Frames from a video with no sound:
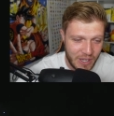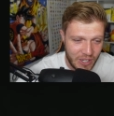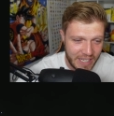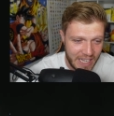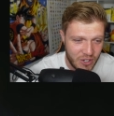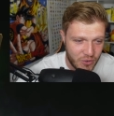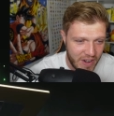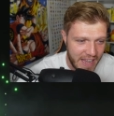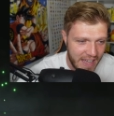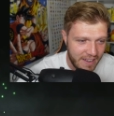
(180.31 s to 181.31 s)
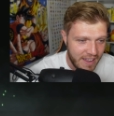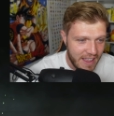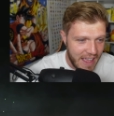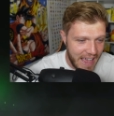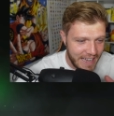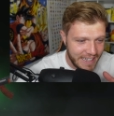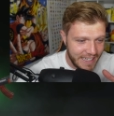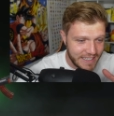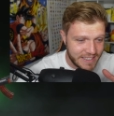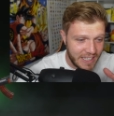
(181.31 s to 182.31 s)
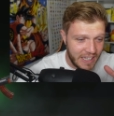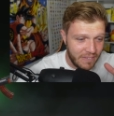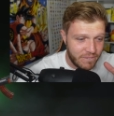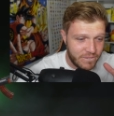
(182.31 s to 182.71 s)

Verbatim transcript: are getting a rare. And it is the